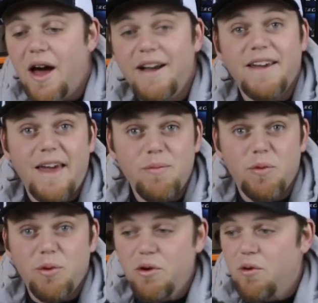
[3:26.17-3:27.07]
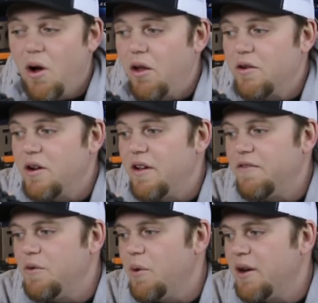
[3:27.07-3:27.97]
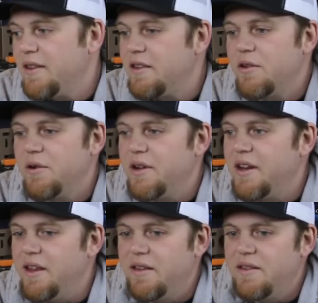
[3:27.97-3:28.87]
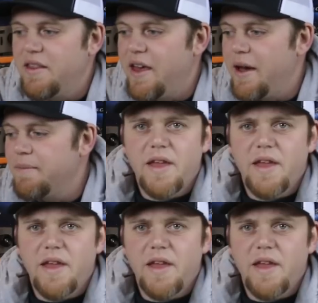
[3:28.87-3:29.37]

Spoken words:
a capable crawler if you wanted to turn it into that.